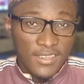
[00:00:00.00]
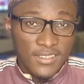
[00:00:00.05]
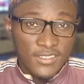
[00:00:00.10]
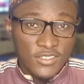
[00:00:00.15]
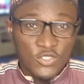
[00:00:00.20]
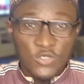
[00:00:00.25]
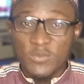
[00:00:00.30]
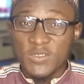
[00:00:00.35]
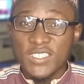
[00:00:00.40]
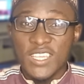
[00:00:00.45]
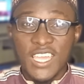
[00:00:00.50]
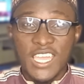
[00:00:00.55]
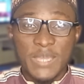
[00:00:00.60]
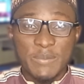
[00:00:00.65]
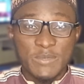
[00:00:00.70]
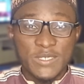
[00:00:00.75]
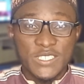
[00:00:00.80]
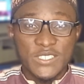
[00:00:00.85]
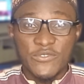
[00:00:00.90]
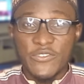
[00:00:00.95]

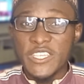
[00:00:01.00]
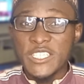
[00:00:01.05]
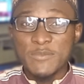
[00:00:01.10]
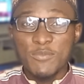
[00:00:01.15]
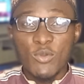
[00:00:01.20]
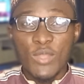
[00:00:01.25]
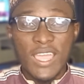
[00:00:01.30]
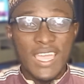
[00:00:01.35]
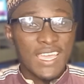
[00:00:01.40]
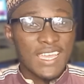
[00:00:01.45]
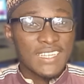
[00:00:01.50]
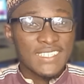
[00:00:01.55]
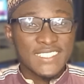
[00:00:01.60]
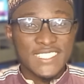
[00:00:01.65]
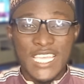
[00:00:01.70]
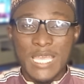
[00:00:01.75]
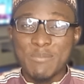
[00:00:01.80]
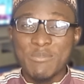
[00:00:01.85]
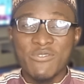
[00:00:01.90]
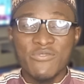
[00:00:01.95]
Sometimes Facebook ads
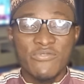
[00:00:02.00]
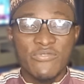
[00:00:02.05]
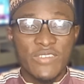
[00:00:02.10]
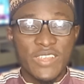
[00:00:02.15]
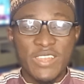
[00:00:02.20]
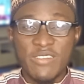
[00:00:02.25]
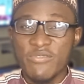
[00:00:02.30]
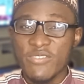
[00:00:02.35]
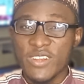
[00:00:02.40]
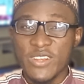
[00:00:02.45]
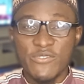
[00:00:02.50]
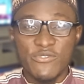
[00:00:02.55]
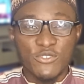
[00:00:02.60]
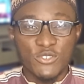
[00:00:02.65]
can be very, very